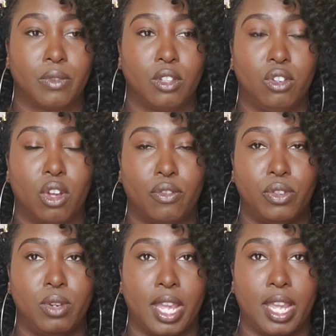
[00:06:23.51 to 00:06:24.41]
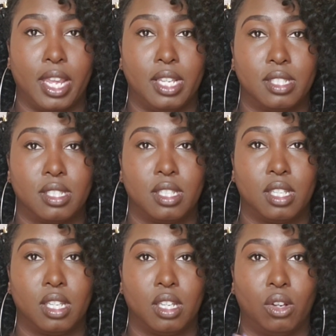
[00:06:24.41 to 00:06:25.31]
you know, a few days,
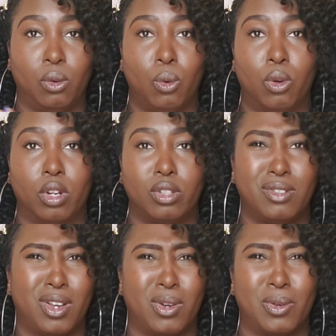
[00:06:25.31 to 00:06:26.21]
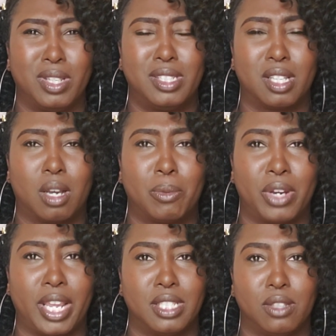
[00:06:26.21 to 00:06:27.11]
or, you know, at least a couple
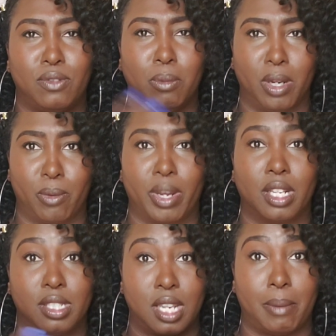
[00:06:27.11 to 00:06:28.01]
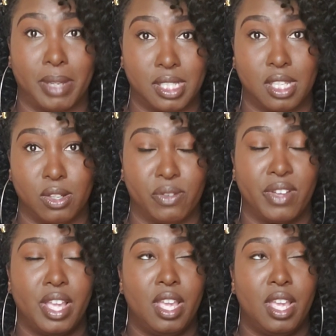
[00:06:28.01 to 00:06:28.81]
days if you're being reckless like myself,